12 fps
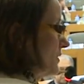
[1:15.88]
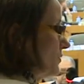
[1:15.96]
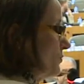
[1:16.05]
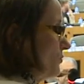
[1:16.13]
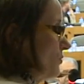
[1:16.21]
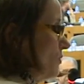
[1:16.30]

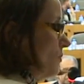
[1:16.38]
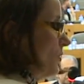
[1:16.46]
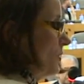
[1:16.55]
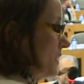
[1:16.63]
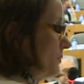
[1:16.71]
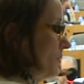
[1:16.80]
colleagues
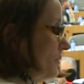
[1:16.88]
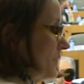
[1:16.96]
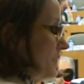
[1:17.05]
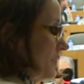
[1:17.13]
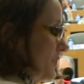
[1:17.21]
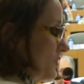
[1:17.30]
fear
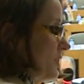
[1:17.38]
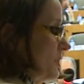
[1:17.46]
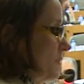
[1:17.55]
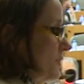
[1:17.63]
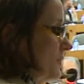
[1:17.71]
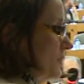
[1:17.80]
direct
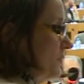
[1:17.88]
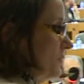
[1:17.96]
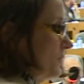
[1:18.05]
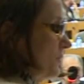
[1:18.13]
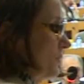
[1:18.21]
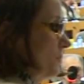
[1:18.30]

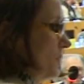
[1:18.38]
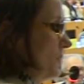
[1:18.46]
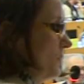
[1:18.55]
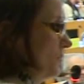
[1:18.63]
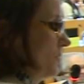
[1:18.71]
democracy, especially